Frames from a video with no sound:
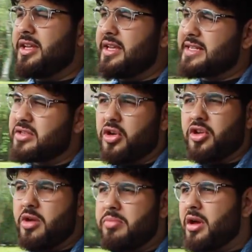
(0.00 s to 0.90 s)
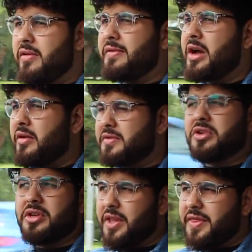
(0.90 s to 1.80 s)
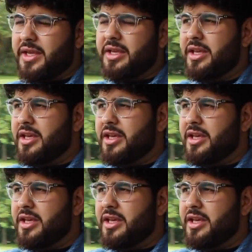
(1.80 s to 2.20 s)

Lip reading: it hasn't got no blow off valve, it's got nothing,